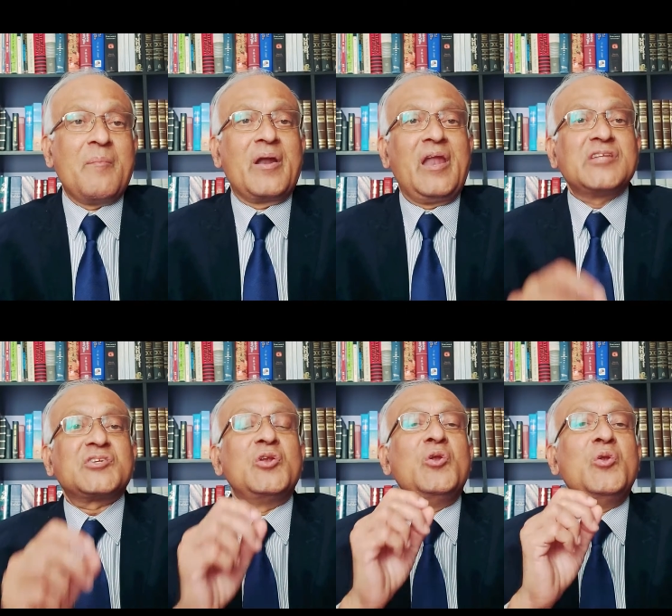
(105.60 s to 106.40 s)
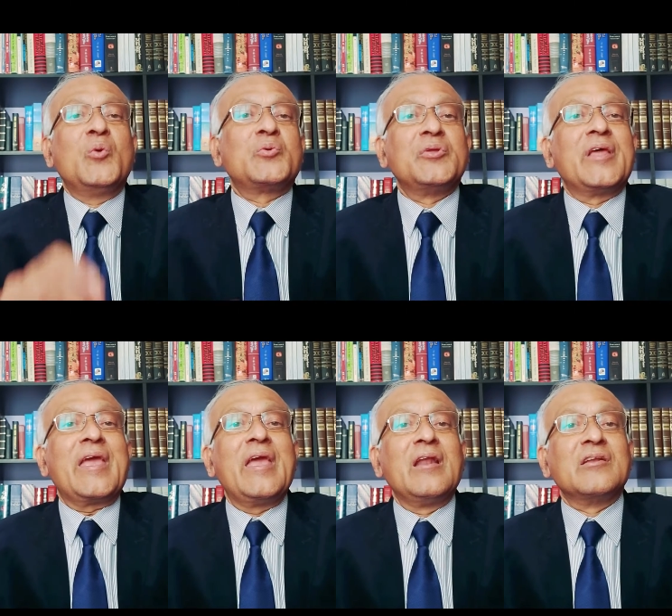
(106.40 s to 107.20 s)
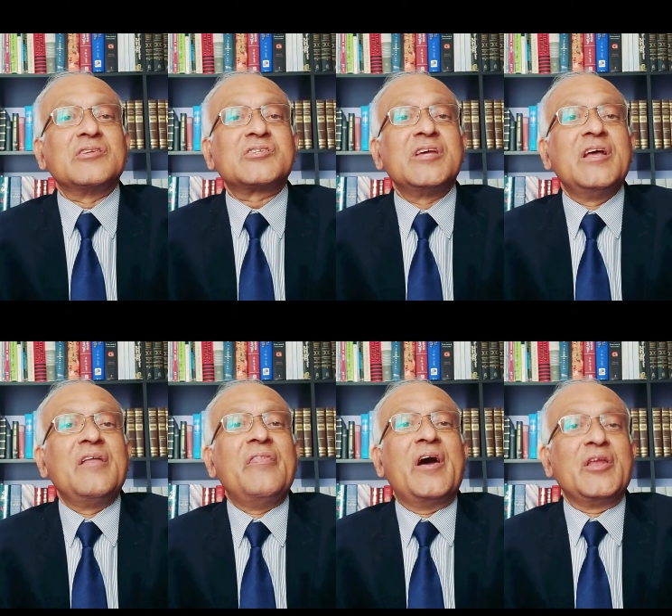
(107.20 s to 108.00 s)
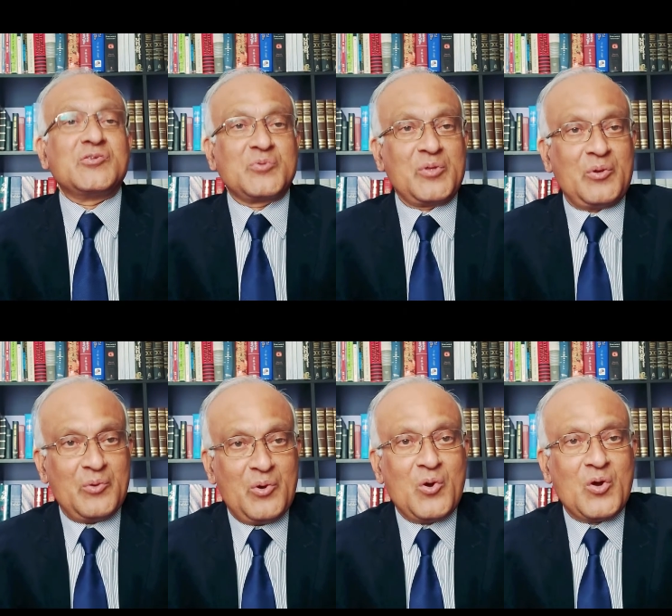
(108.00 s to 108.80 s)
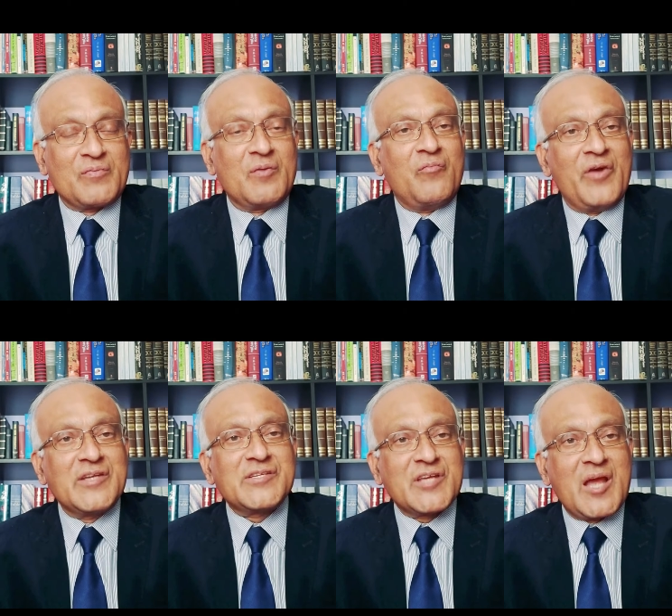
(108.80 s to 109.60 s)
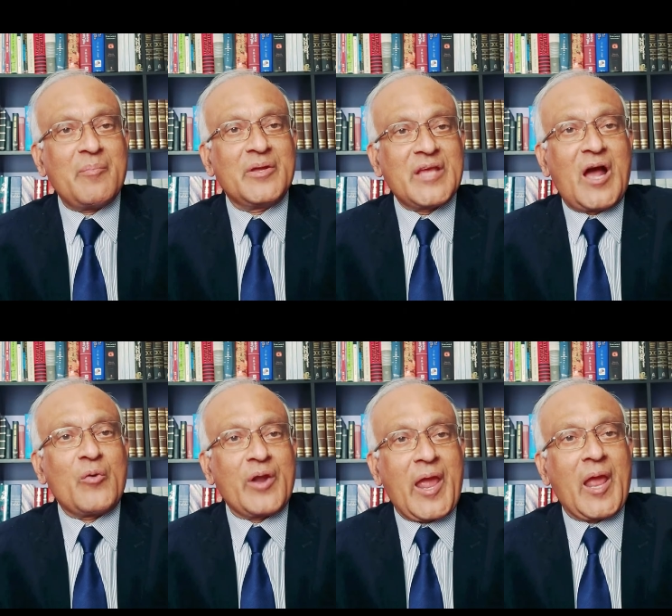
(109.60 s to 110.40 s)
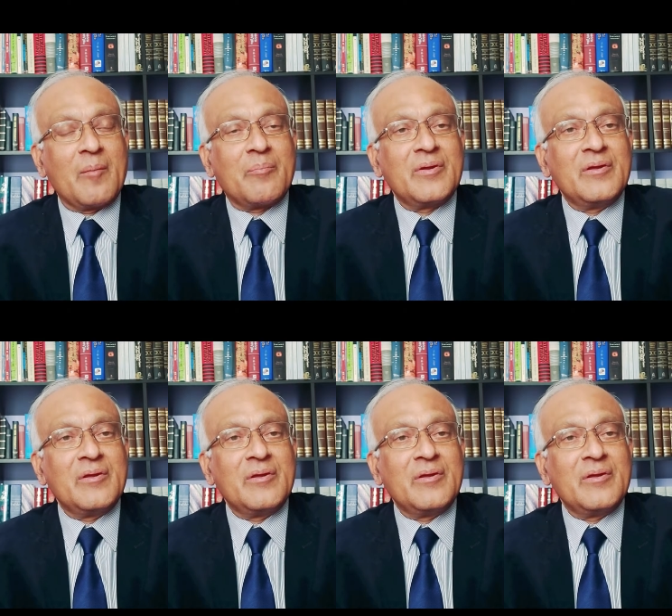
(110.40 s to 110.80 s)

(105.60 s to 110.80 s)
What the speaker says: But let's look to the hills, that is to the Lord from whence cometh our help.